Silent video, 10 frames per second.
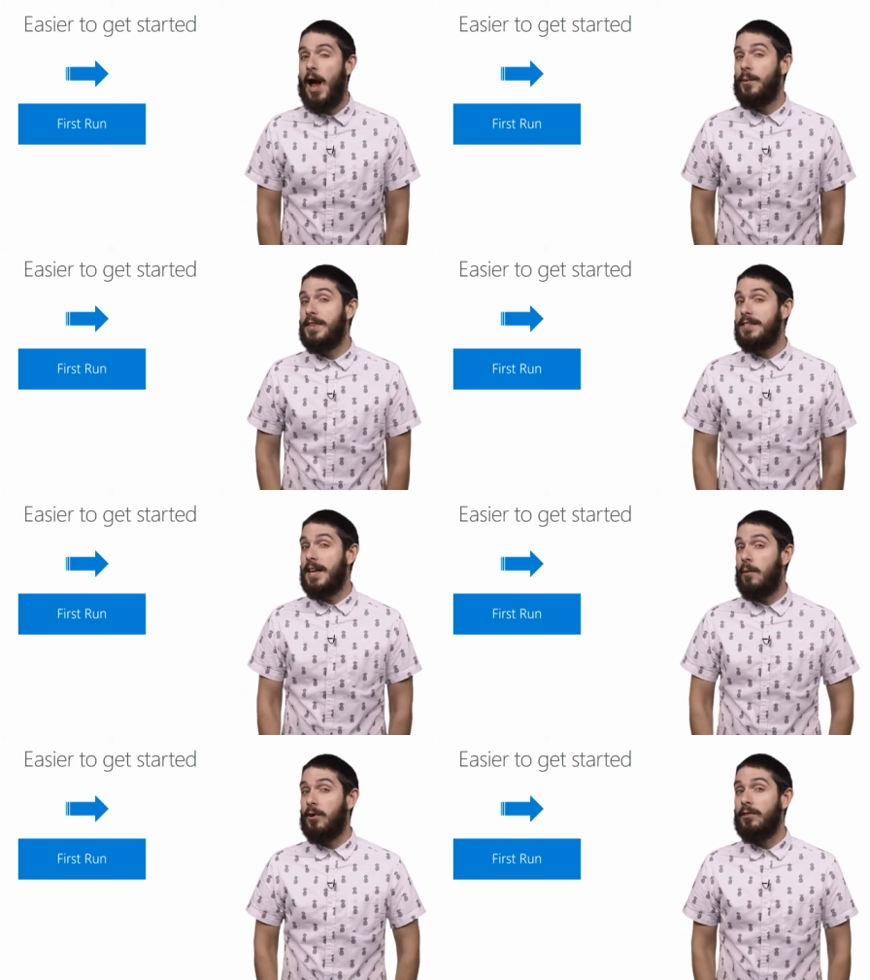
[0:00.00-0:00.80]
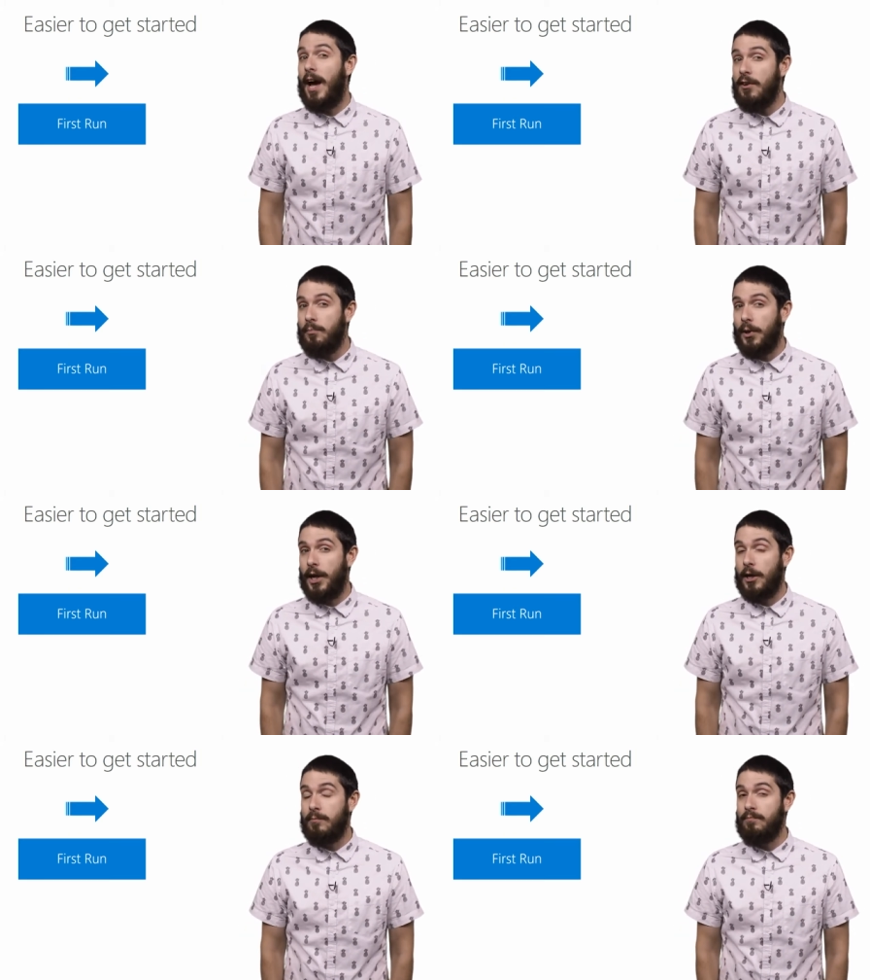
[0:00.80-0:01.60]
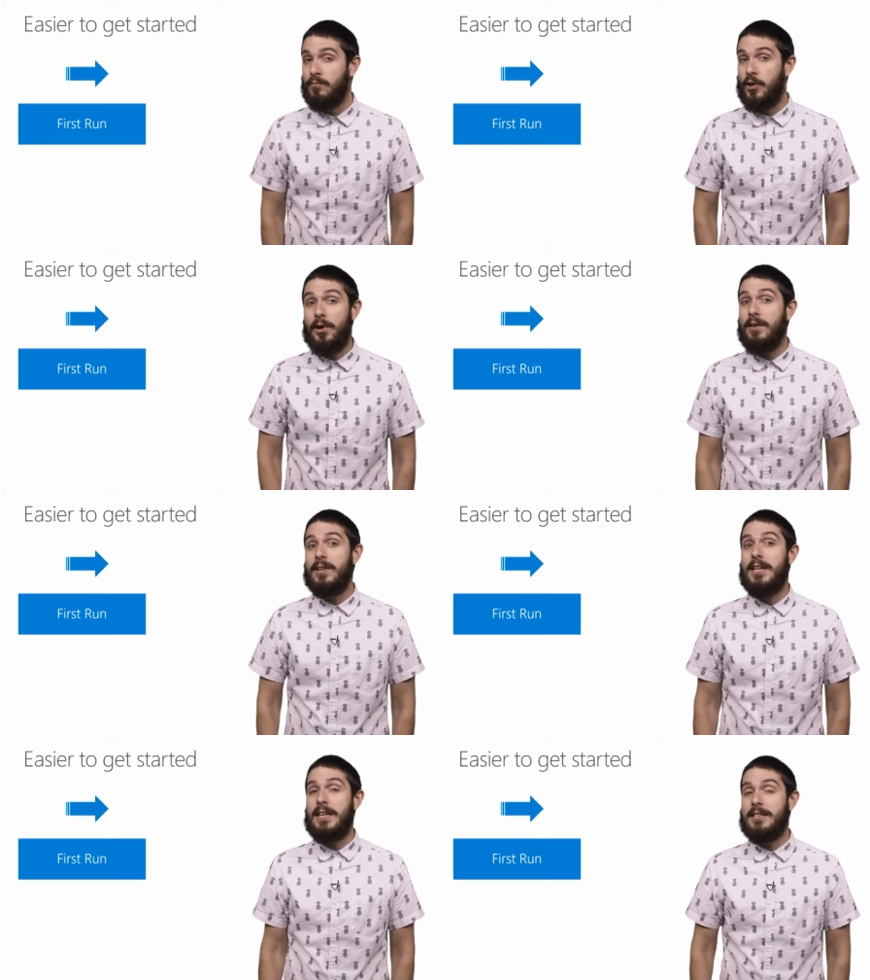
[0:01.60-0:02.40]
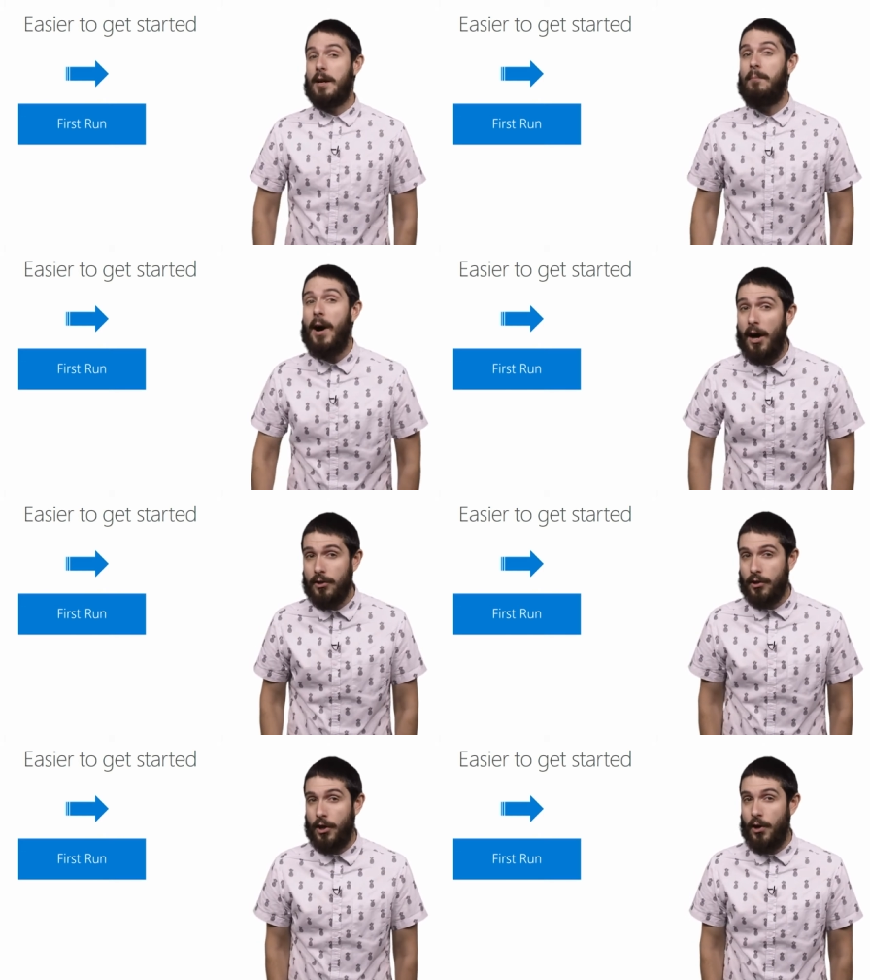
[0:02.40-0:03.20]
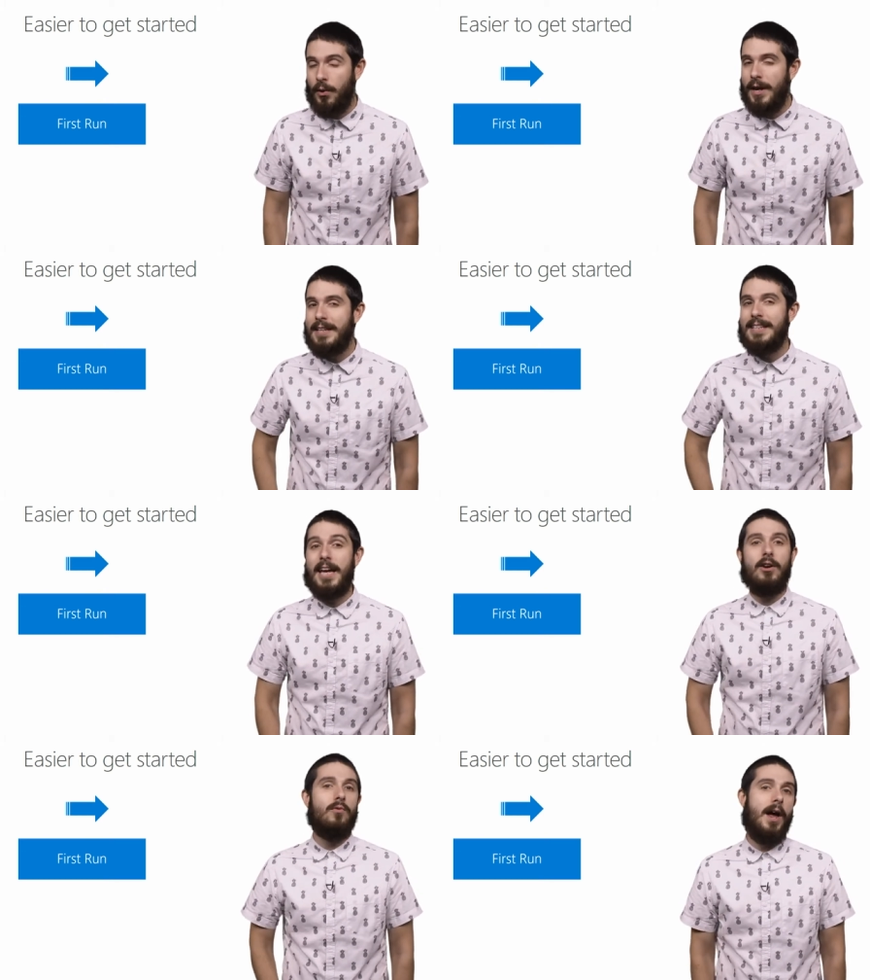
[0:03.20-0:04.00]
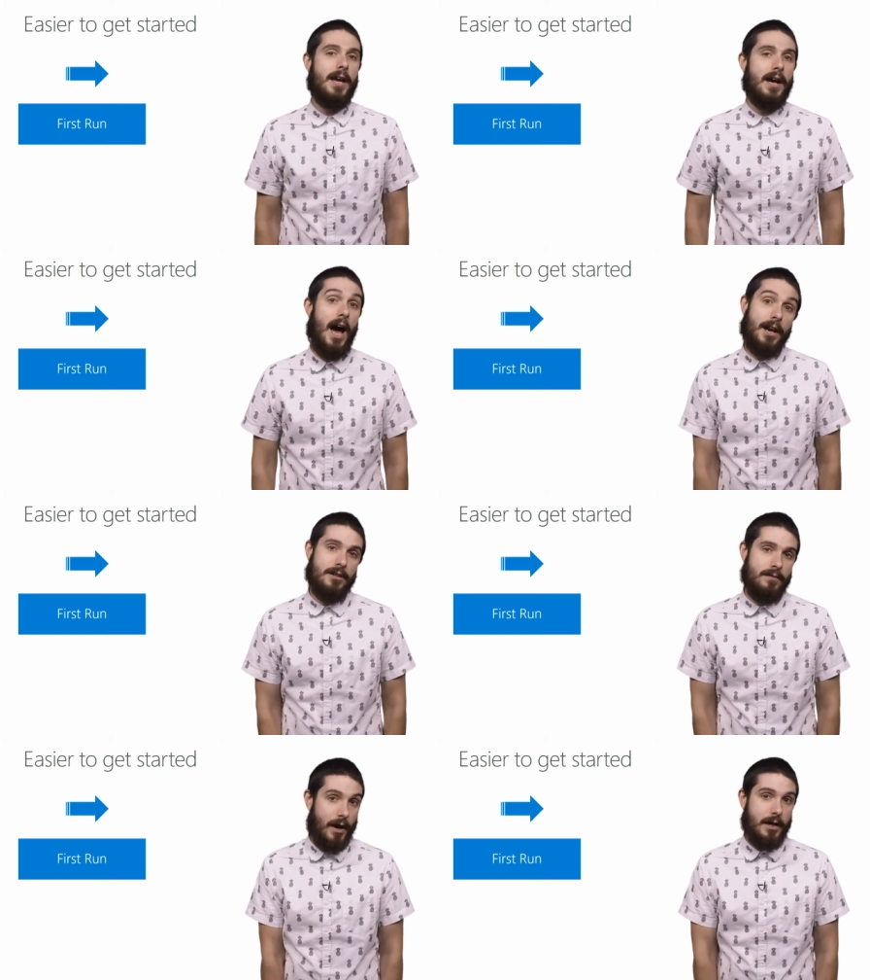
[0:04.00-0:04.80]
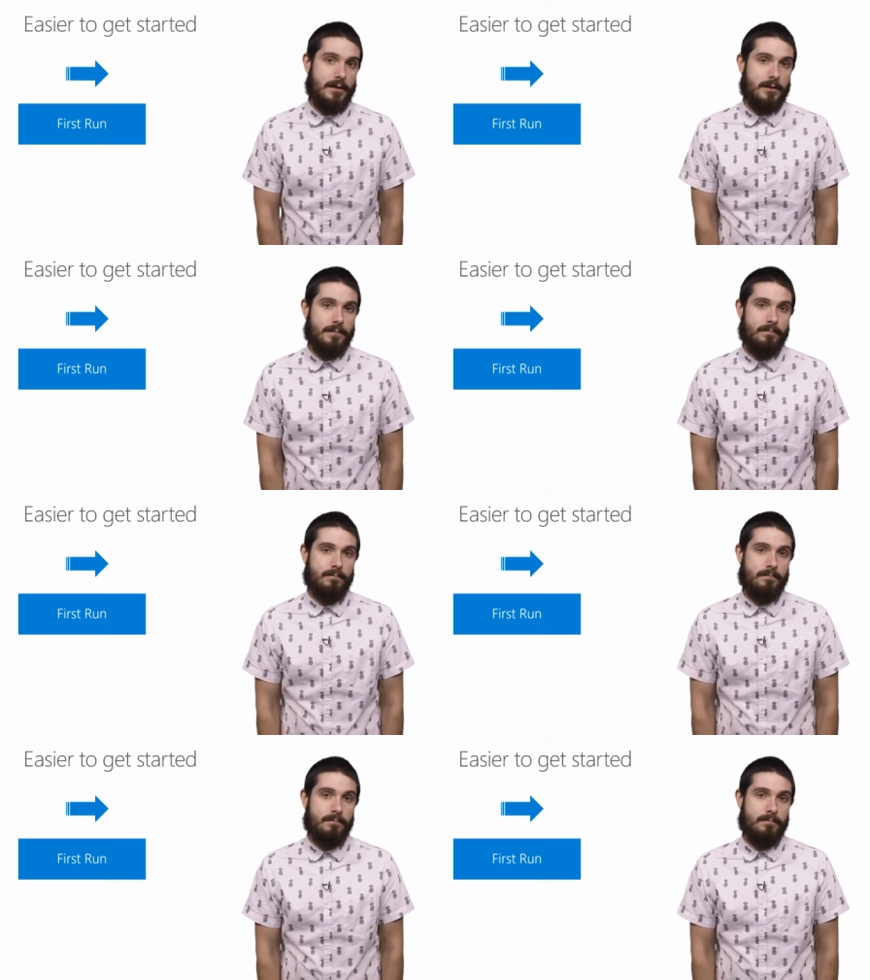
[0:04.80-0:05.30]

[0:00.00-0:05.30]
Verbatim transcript: And with the Xamarin Live Player, you don't even need to compile your code to get it running on a device.